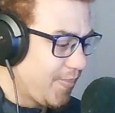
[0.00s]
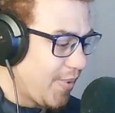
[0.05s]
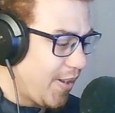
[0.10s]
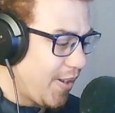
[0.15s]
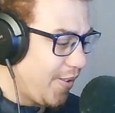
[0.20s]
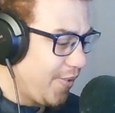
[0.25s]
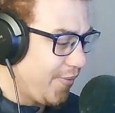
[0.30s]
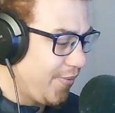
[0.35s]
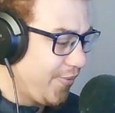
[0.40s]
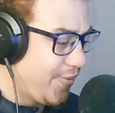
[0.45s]

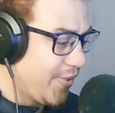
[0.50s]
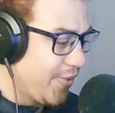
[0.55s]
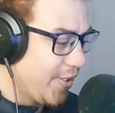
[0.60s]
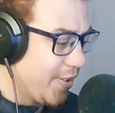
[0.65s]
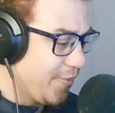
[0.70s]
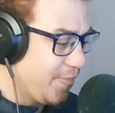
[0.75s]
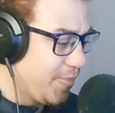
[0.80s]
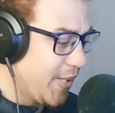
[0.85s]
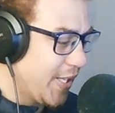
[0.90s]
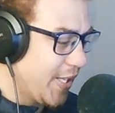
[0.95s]
I'll fail
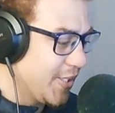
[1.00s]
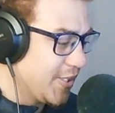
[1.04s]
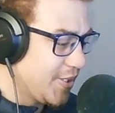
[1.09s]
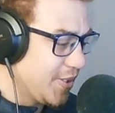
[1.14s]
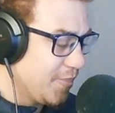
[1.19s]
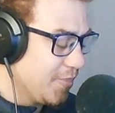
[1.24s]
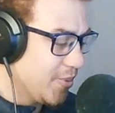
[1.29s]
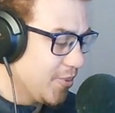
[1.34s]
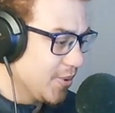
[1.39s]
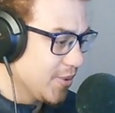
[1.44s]
plenty
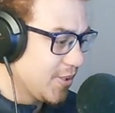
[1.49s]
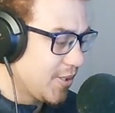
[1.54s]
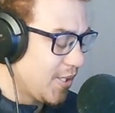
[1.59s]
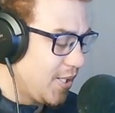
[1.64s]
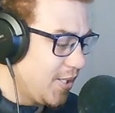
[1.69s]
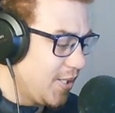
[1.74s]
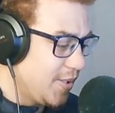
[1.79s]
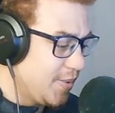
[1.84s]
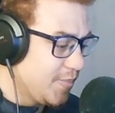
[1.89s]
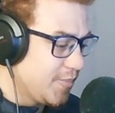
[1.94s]
more
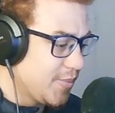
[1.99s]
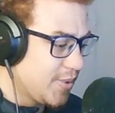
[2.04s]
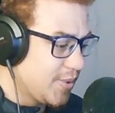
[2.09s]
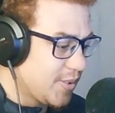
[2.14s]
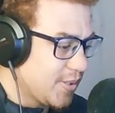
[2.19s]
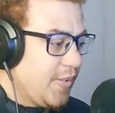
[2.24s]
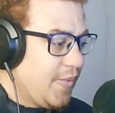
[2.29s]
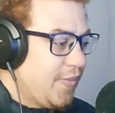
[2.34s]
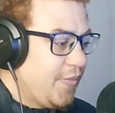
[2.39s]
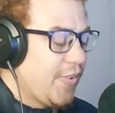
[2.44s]
times.
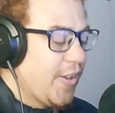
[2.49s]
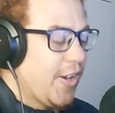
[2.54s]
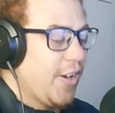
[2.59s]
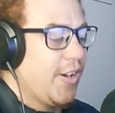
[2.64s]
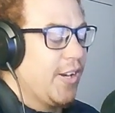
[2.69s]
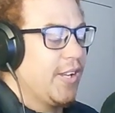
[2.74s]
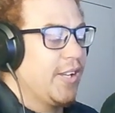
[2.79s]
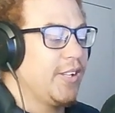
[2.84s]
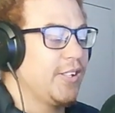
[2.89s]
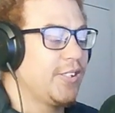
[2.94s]

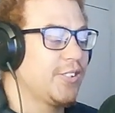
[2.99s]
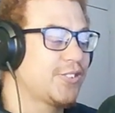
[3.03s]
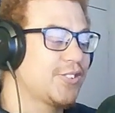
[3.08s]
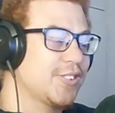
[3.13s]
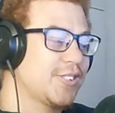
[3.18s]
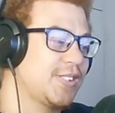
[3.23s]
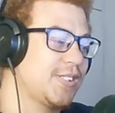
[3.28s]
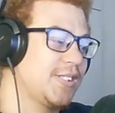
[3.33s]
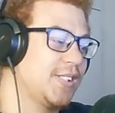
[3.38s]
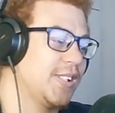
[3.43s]
Very
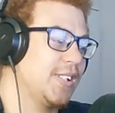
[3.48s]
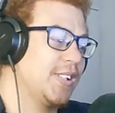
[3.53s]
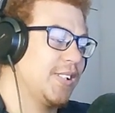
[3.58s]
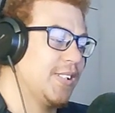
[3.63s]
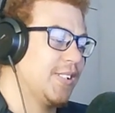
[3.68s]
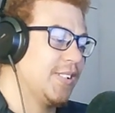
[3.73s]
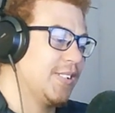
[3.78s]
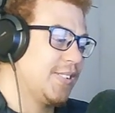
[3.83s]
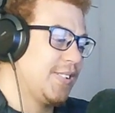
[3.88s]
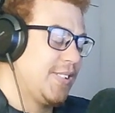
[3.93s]

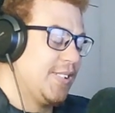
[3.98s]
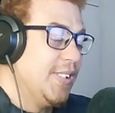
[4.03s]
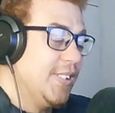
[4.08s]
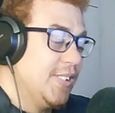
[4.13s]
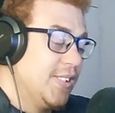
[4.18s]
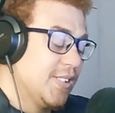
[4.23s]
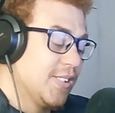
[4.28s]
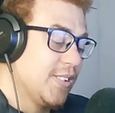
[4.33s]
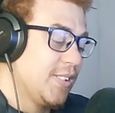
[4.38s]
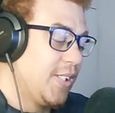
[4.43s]
interesting
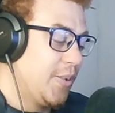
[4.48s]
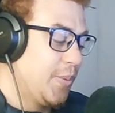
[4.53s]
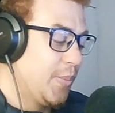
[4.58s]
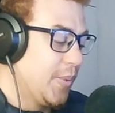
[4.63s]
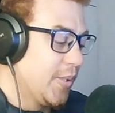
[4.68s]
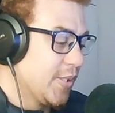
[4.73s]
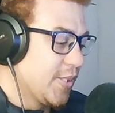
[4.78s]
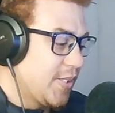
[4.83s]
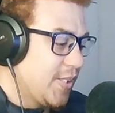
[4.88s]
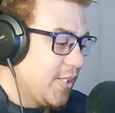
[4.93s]
season, I
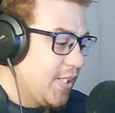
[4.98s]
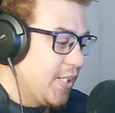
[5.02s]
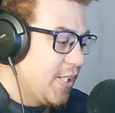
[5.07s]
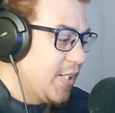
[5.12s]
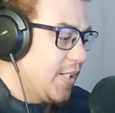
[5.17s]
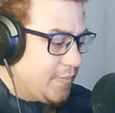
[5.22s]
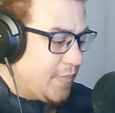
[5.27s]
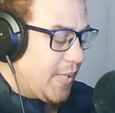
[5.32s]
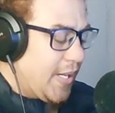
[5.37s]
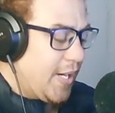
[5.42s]
will
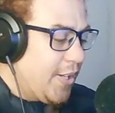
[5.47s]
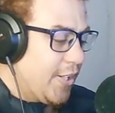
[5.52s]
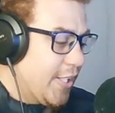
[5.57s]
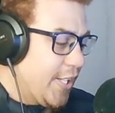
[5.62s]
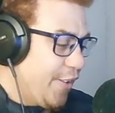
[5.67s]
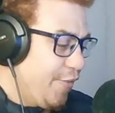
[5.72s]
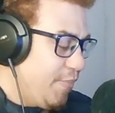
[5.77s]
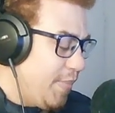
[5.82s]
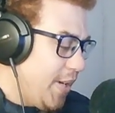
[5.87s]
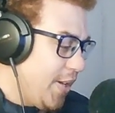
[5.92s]
say. And I'll
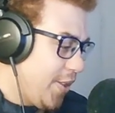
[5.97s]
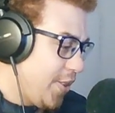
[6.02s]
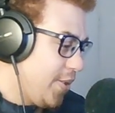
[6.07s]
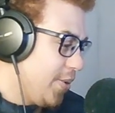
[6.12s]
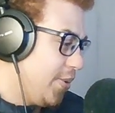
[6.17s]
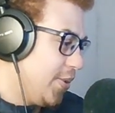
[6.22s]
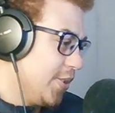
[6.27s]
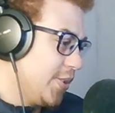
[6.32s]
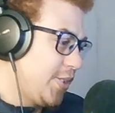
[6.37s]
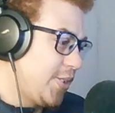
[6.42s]
give my
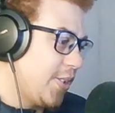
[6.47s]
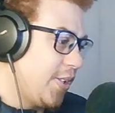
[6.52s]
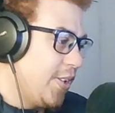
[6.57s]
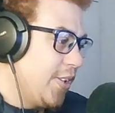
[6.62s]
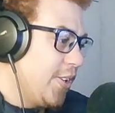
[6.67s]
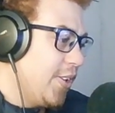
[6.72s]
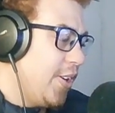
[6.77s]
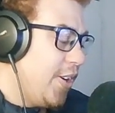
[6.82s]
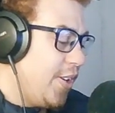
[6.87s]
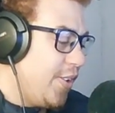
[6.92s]
thoughts on
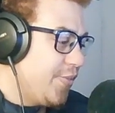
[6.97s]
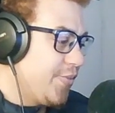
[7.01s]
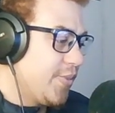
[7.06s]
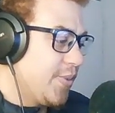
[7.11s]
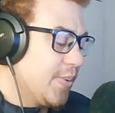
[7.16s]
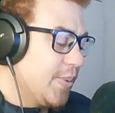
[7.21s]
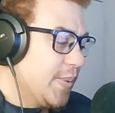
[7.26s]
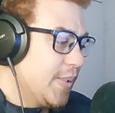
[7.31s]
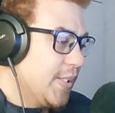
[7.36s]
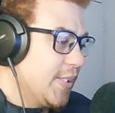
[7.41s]
it
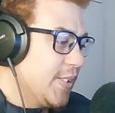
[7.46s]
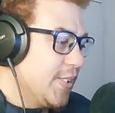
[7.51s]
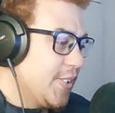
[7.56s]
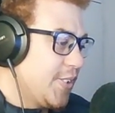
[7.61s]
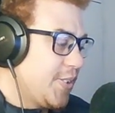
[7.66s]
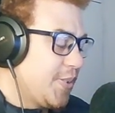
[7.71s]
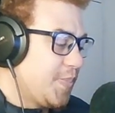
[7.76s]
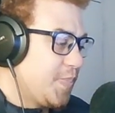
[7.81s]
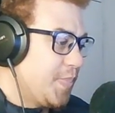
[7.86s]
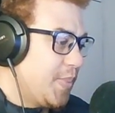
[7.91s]

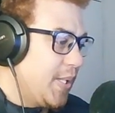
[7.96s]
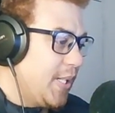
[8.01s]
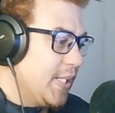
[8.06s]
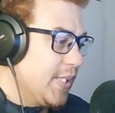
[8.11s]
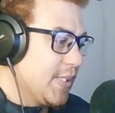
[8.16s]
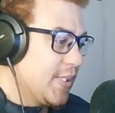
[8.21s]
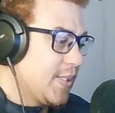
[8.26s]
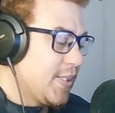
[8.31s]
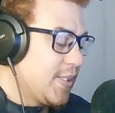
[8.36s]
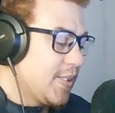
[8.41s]
afterwards,
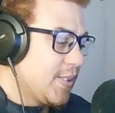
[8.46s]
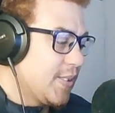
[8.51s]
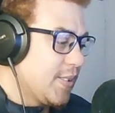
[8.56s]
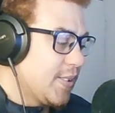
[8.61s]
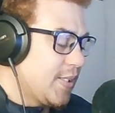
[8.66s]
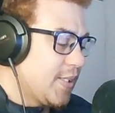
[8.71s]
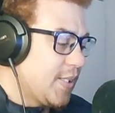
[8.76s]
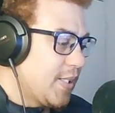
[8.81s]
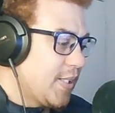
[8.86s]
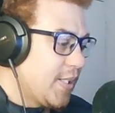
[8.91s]
but
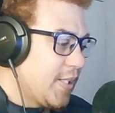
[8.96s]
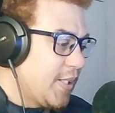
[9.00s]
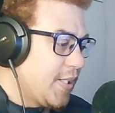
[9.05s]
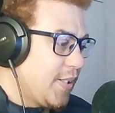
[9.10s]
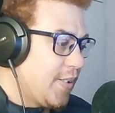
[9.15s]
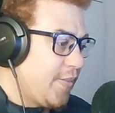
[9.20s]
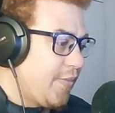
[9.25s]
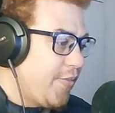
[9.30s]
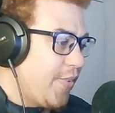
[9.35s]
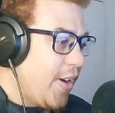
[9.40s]

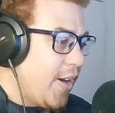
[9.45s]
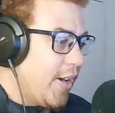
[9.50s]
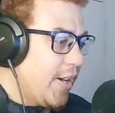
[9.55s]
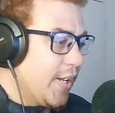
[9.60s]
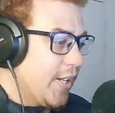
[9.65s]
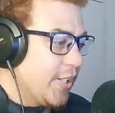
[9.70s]
very